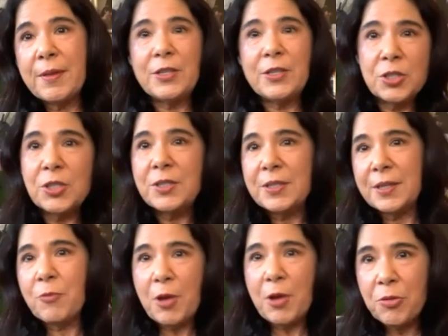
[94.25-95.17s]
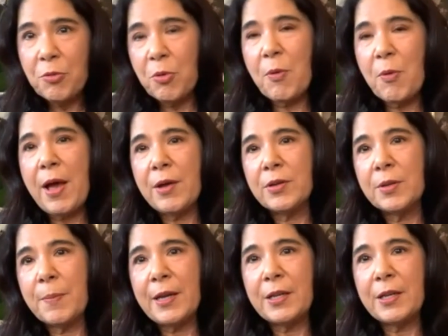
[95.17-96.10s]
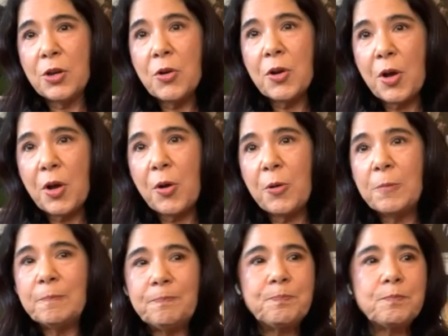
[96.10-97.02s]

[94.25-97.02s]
They just did went through a round about a year ago